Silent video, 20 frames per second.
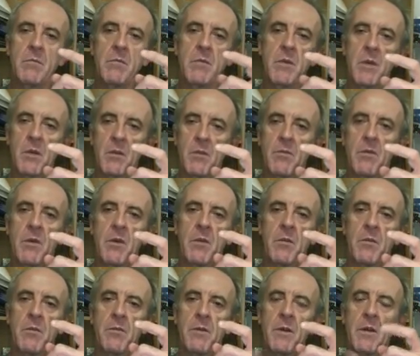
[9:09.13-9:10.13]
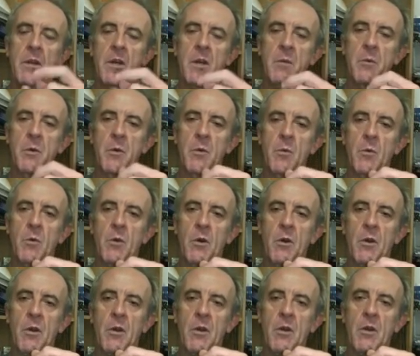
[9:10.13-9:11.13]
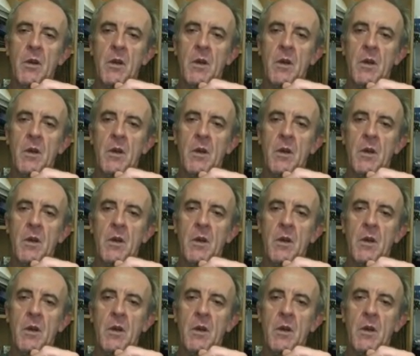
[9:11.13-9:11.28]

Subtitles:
it'll fill up with water.